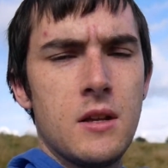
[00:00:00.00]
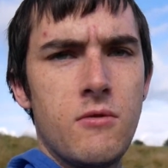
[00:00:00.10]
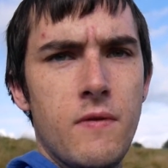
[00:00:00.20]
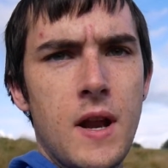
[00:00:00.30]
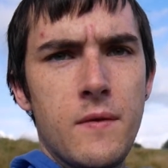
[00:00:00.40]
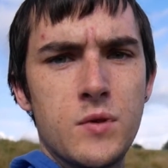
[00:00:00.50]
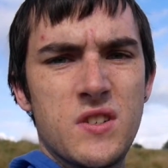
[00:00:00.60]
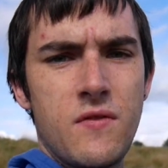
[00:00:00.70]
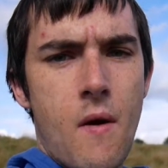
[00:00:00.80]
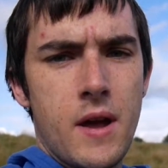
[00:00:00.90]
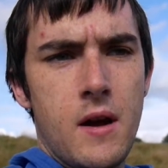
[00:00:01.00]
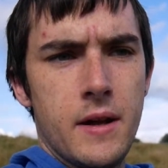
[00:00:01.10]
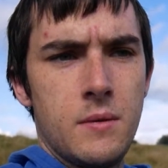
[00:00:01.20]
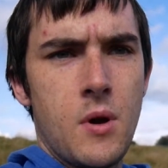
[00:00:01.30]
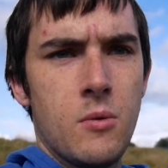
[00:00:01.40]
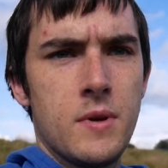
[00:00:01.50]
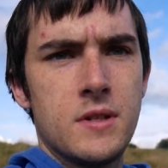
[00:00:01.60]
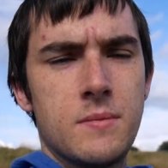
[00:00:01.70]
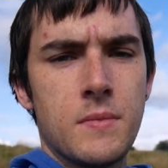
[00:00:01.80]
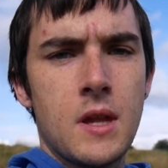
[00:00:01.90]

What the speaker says: river levels are very high at the moment.